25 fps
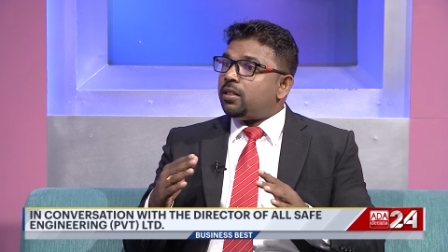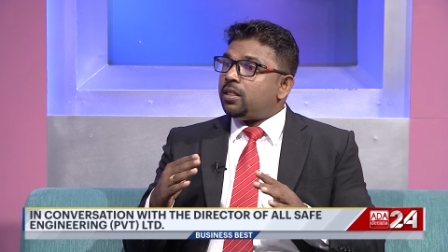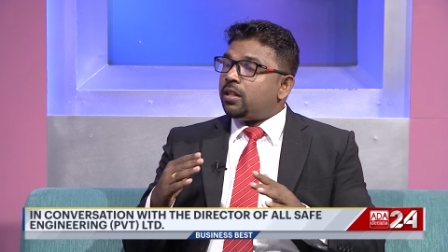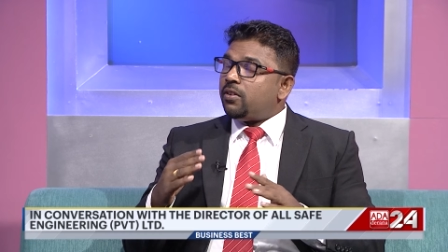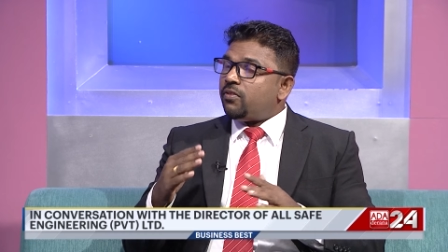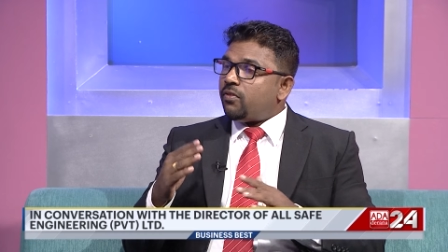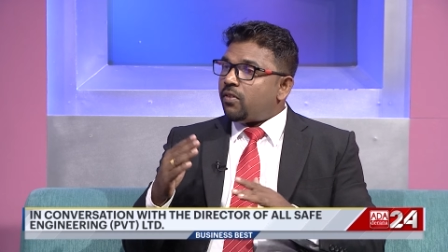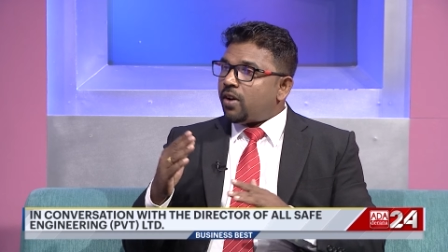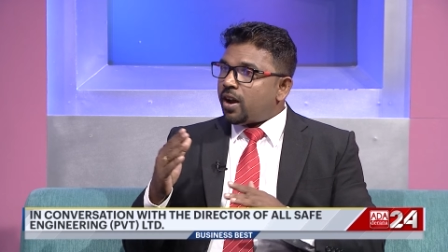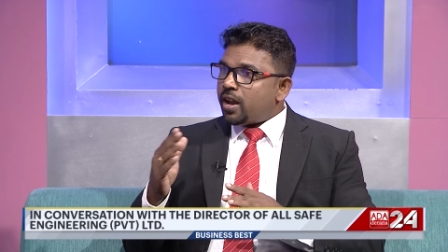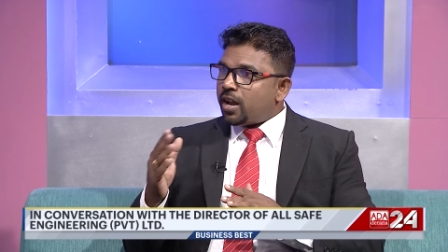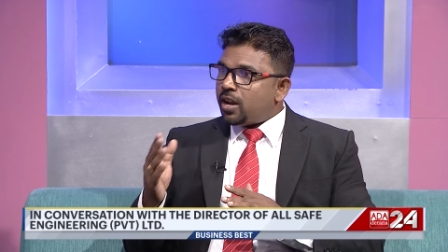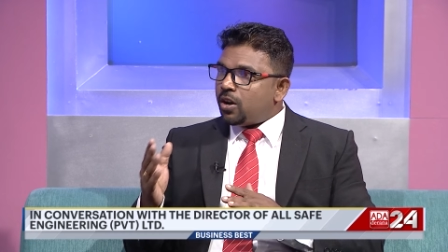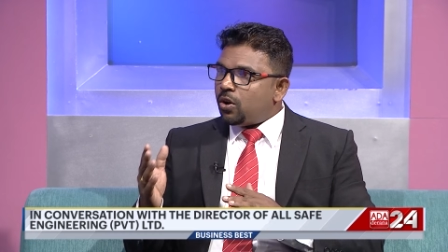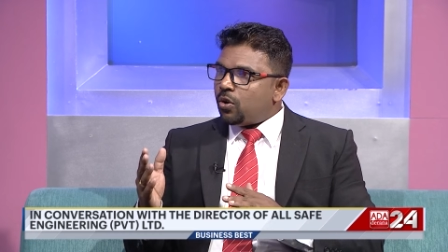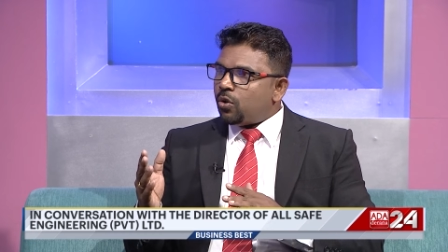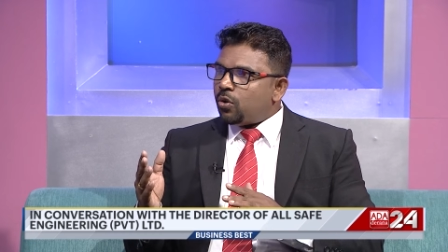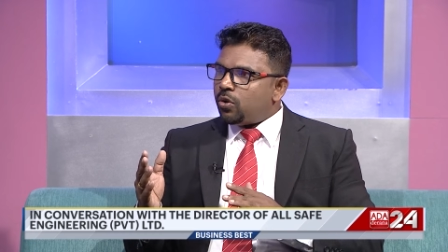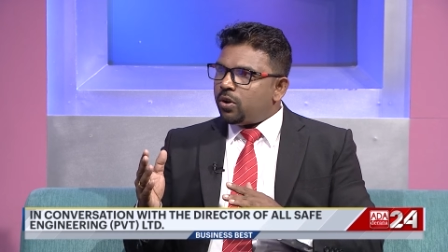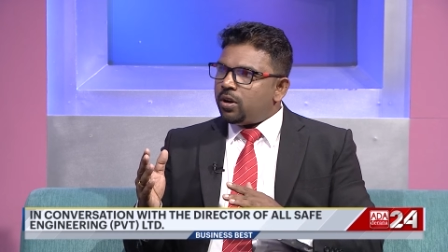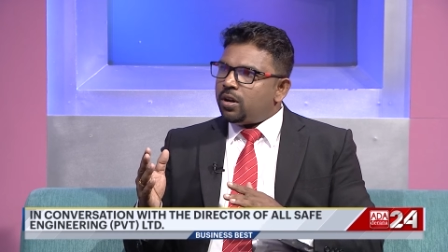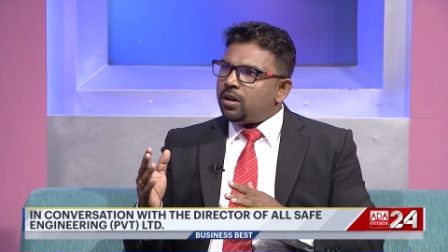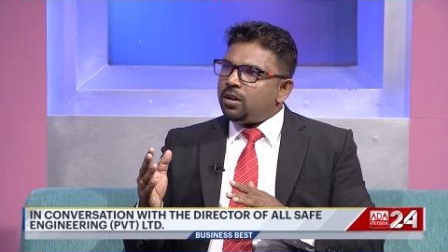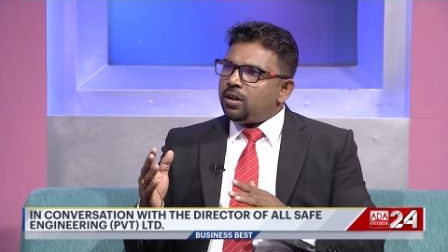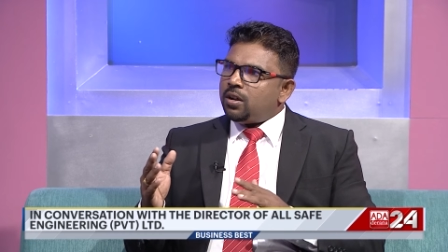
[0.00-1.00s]
the, the, fire
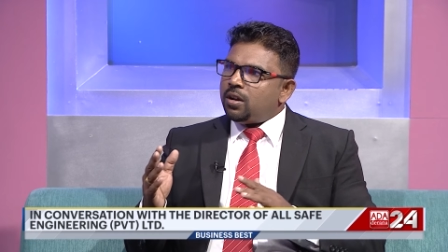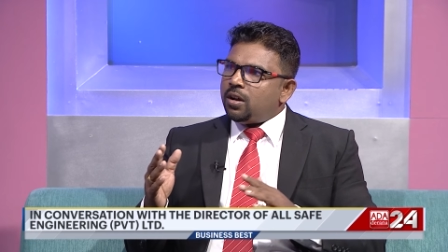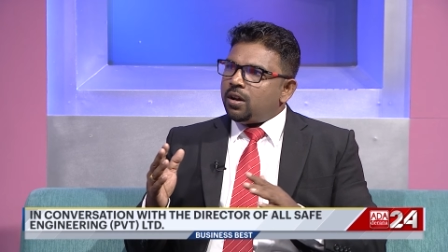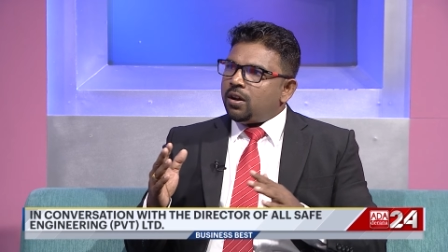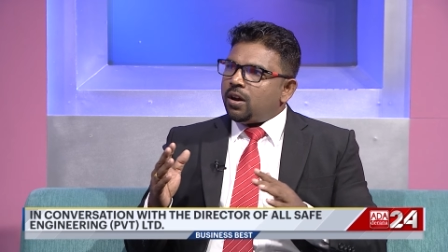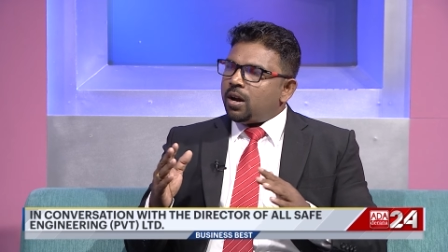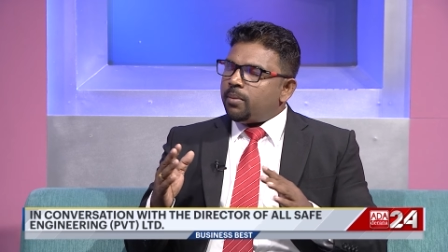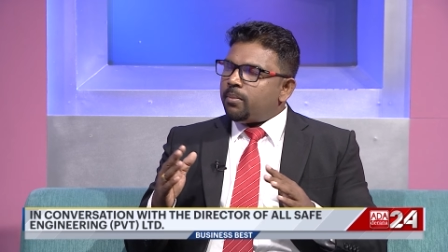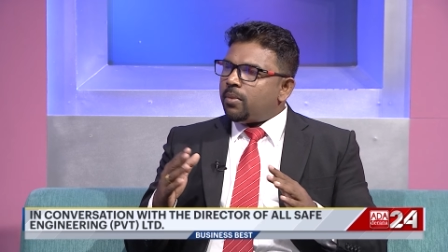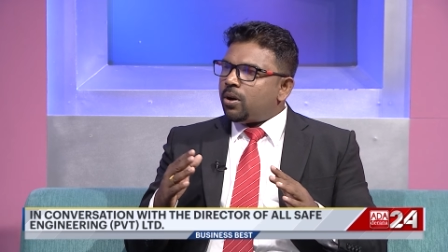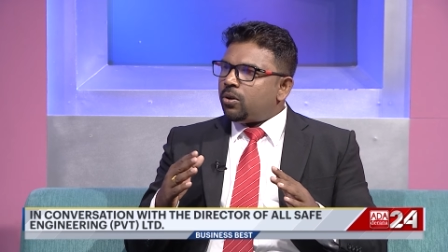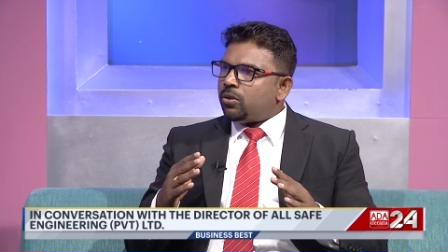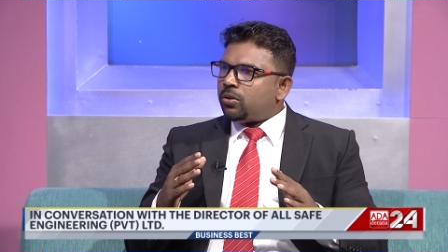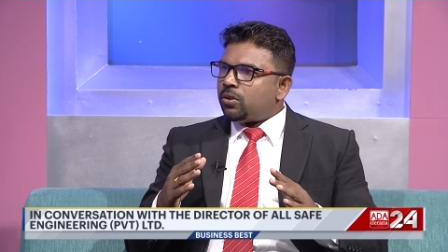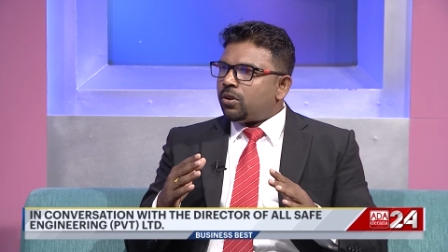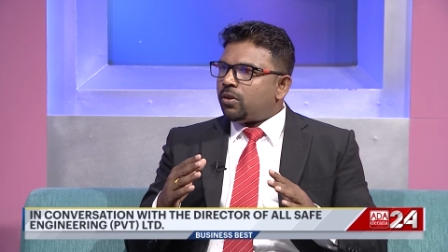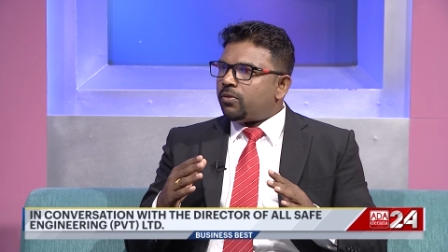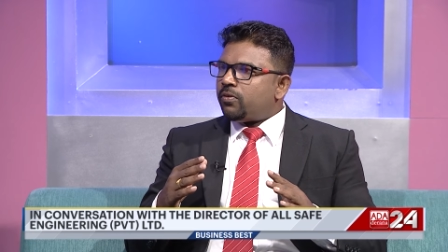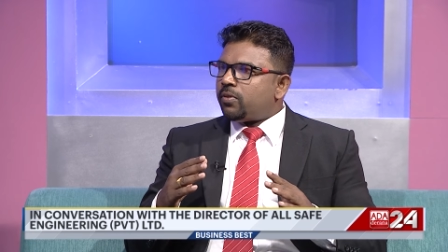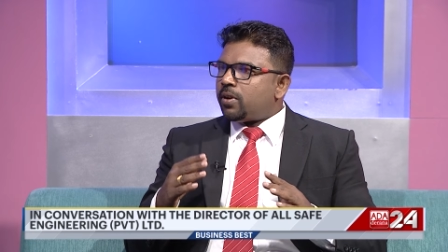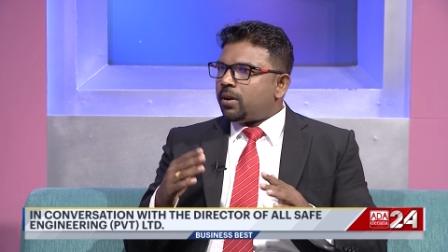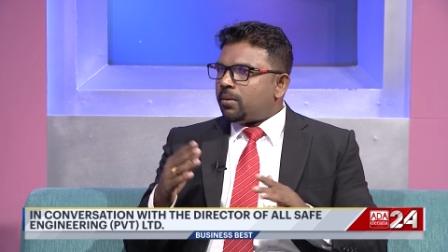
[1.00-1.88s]
load, mm -hmm. amount of